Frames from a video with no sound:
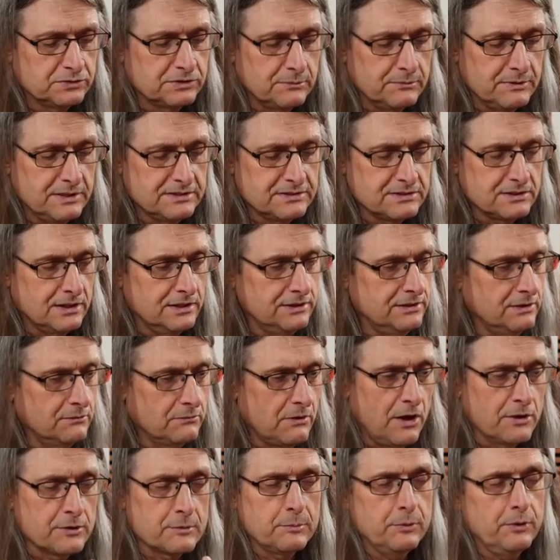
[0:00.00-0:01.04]
somebody's done,
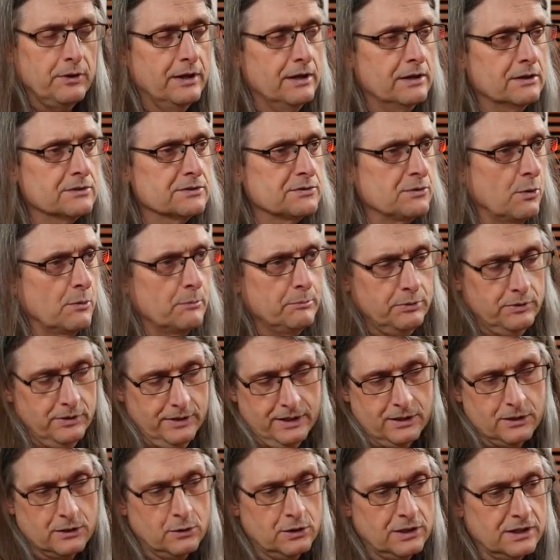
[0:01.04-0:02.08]
the other players or
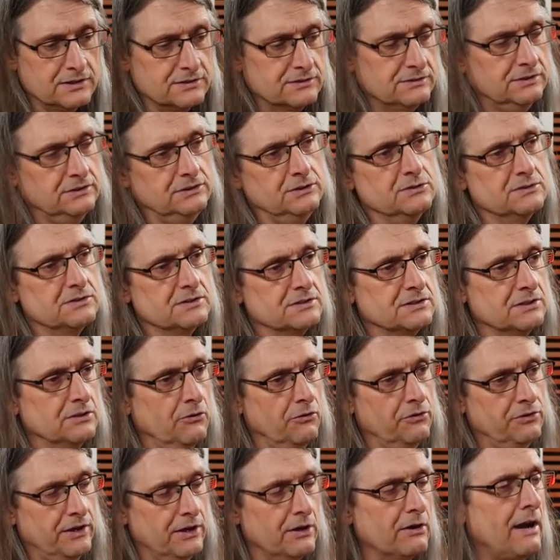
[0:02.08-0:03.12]
player continues
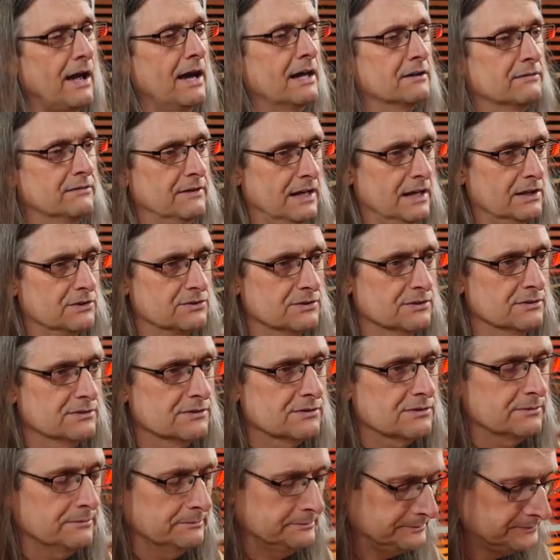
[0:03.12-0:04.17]
until they're out of
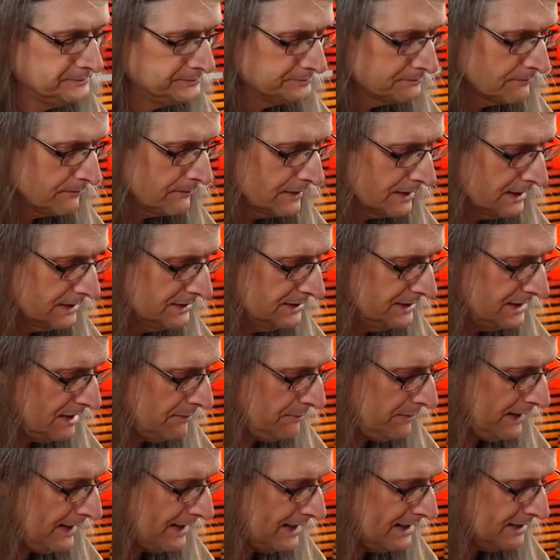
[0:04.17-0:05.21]
actions, mm. and then
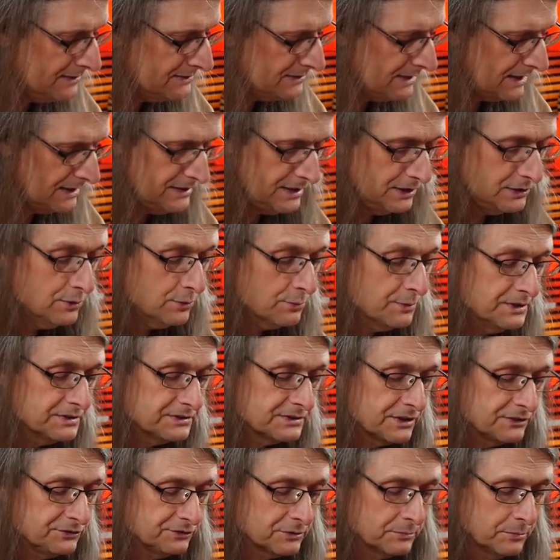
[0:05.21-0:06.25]
they pass, and then you
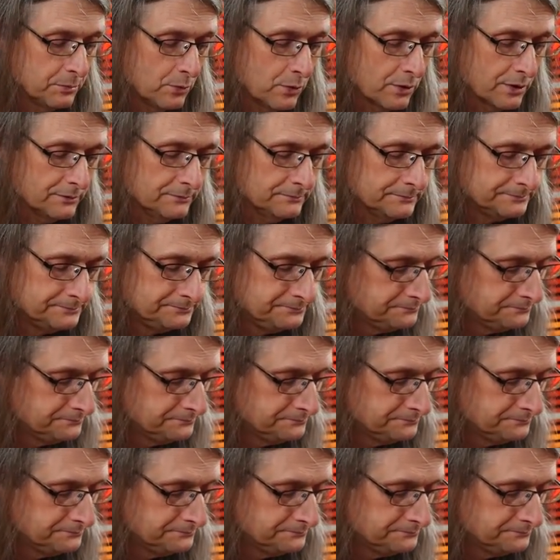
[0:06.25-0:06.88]
reset your board.